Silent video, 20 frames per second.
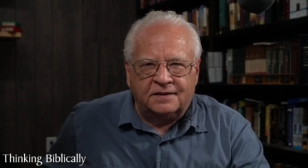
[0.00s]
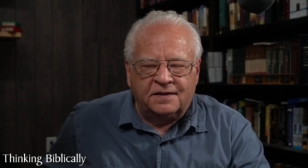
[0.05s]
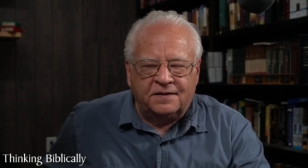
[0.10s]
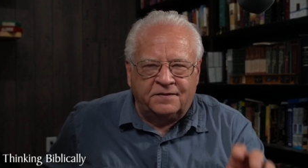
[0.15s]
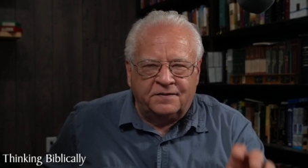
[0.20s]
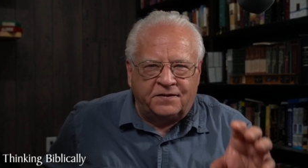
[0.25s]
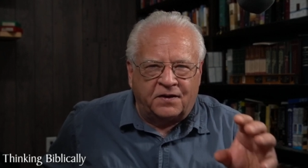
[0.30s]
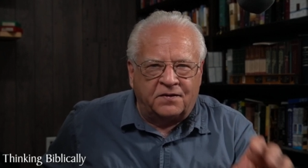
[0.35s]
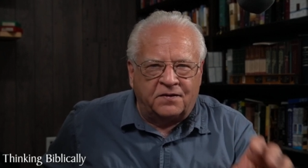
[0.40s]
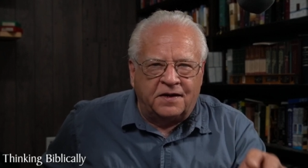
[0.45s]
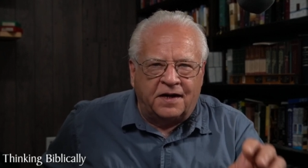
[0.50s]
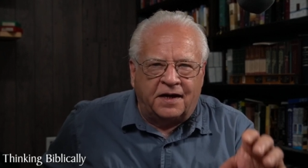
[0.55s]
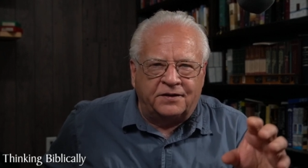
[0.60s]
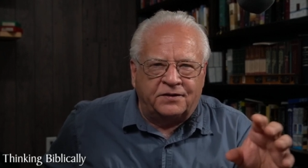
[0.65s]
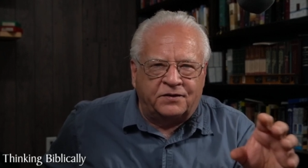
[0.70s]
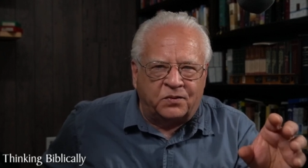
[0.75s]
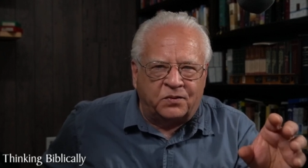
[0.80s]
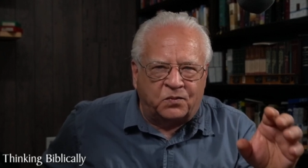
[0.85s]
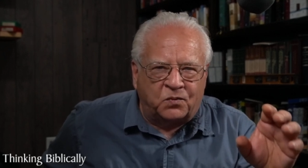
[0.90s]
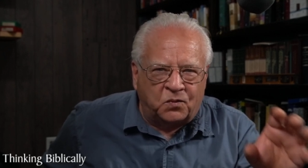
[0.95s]
They're
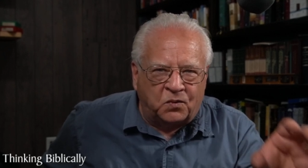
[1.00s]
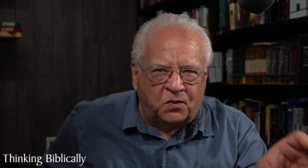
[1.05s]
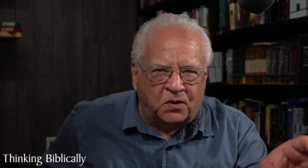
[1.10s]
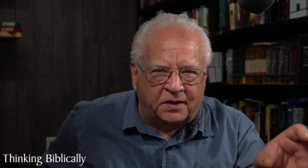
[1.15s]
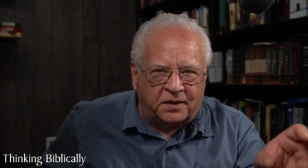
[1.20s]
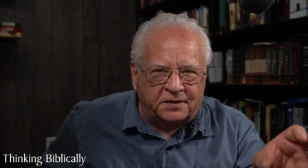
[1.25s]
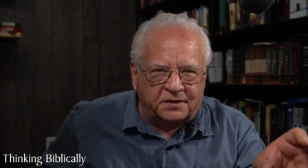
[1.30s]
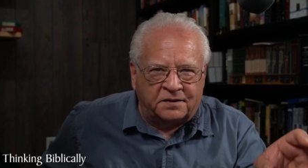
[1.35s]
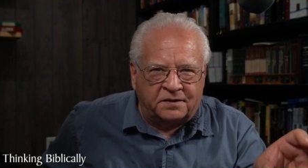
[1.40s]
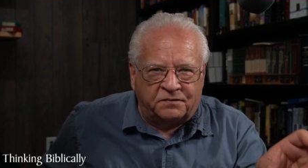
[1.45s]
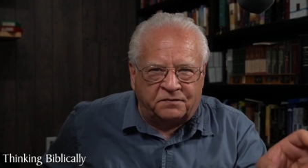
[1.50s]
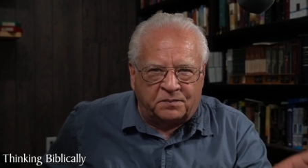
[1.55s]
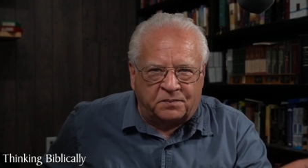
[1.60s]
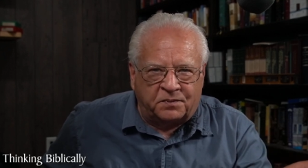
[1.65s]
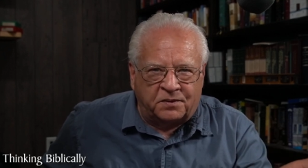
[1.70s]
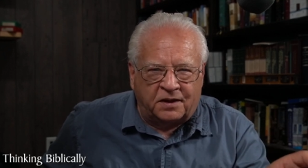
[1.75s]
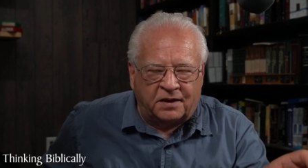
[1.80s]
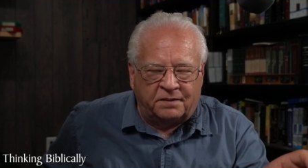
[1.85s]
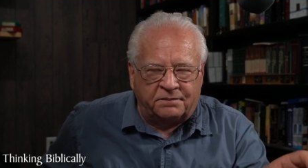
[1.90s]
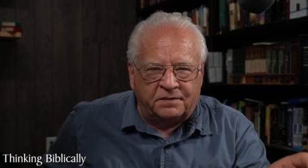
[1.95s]
not the root of the
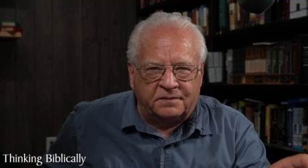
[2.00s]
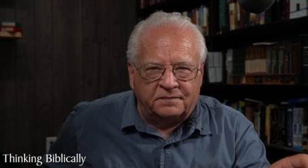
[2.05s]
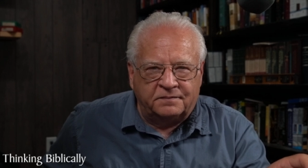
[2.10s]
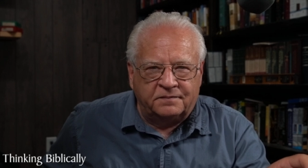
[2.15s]
problem.